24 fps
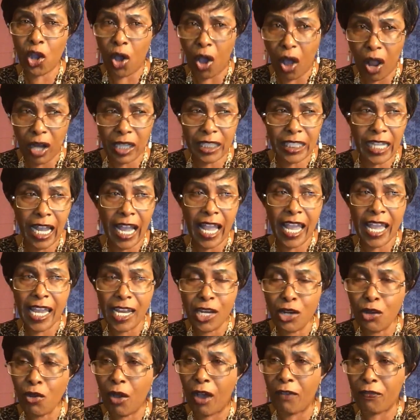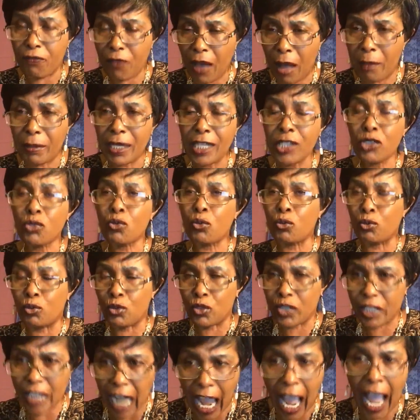altar in your family to
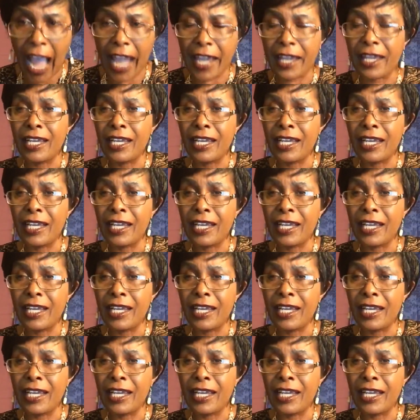die.